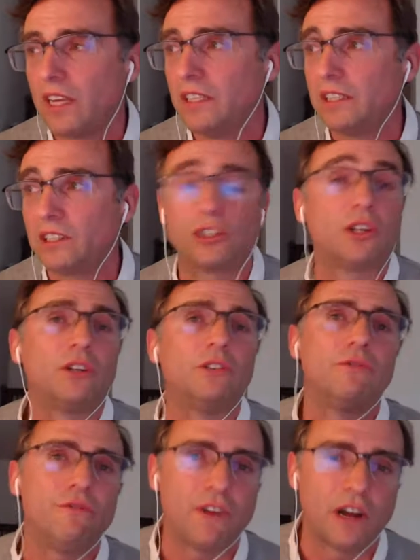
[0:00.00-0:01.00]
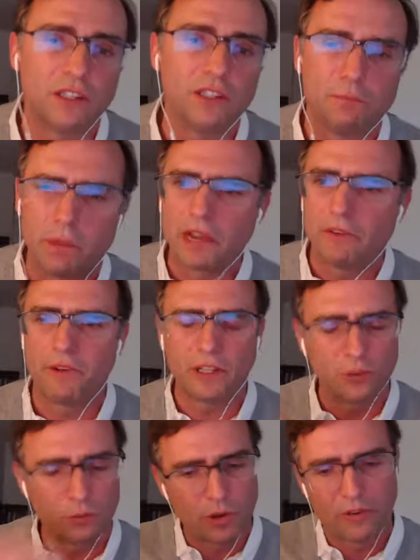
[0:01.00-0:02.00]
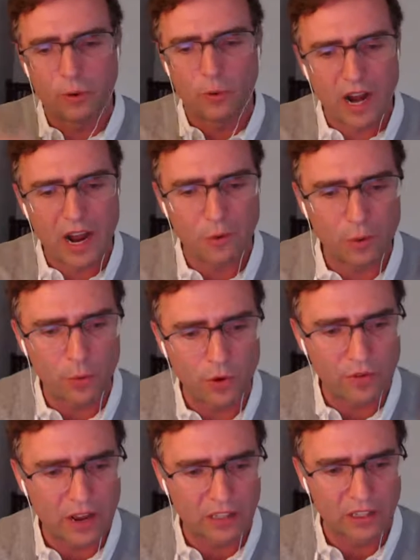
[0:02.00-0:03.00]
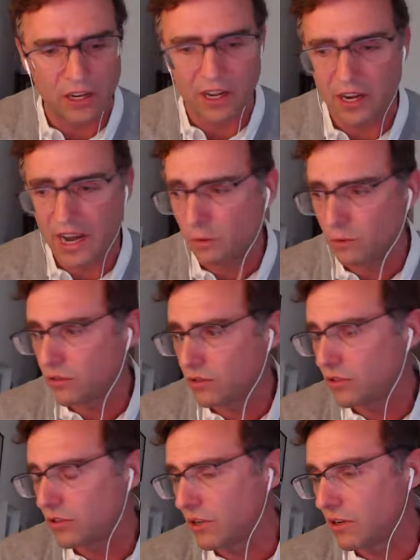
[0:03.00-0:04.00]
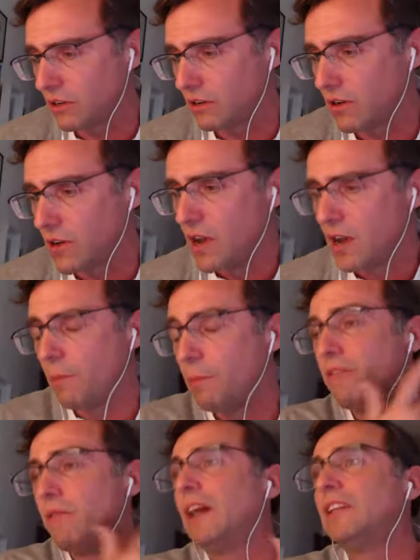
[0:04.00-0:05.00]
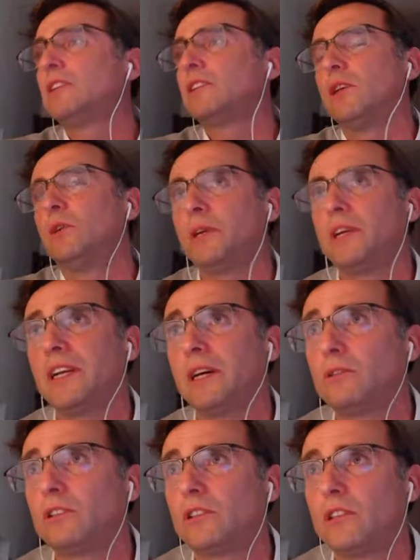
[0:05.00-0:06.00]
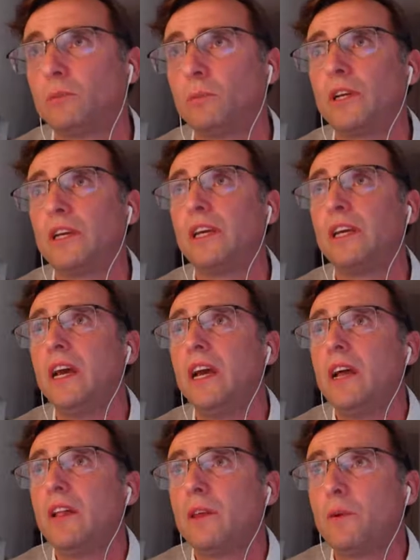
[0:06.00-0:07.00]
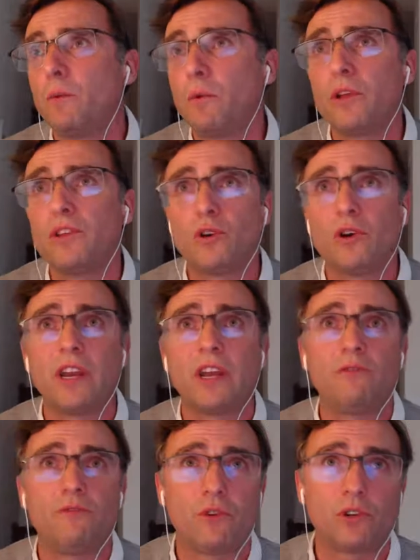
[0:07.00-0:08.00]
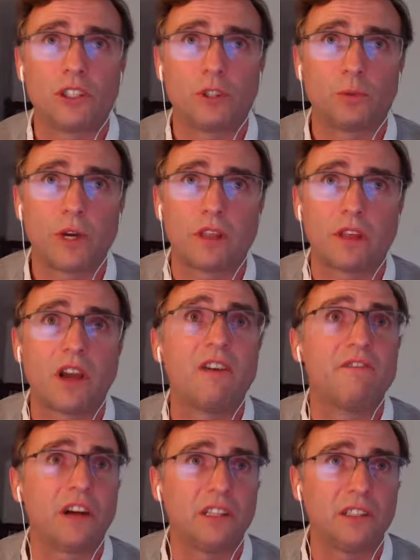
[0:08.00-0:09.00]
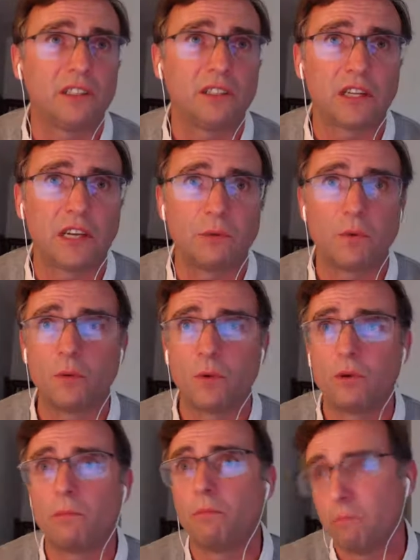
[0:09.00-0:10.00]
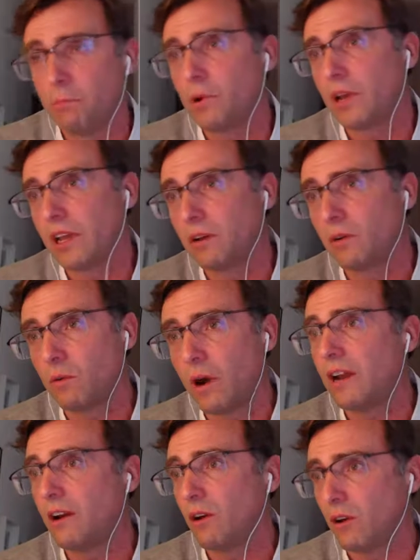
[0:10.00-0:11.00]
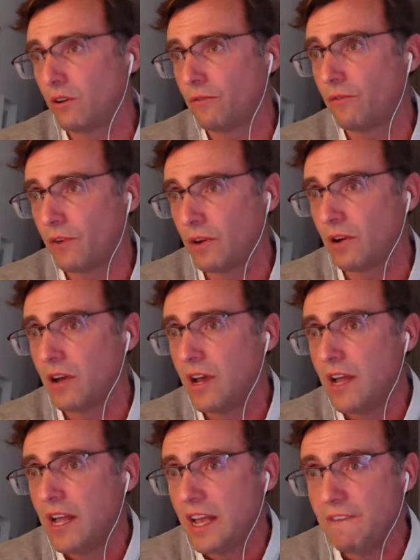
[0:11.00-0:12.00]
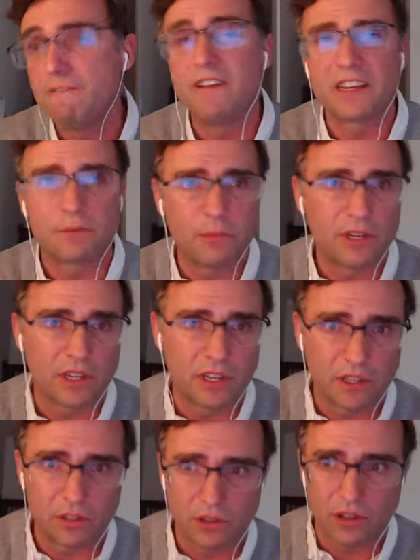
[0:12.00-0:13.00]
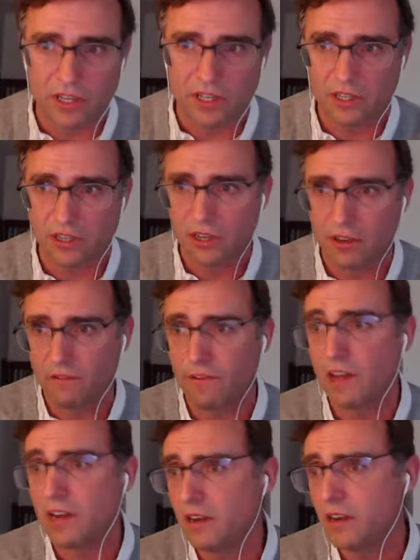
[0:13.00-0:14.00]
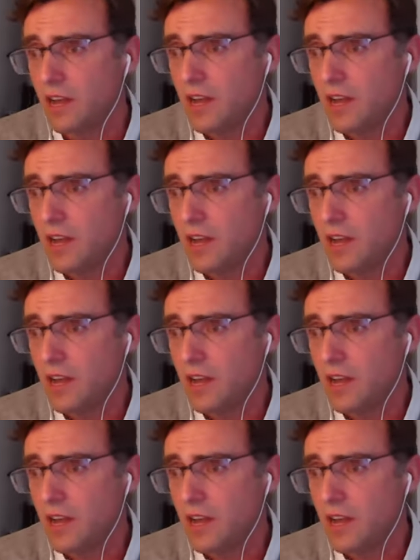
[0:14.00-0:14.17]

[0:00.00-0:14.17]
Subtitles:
certain funds, big funds. We've actually announced a couple of months ago. We announced that we were joining forces with K-funds, and we were putting in quite a lot of investment into this fund.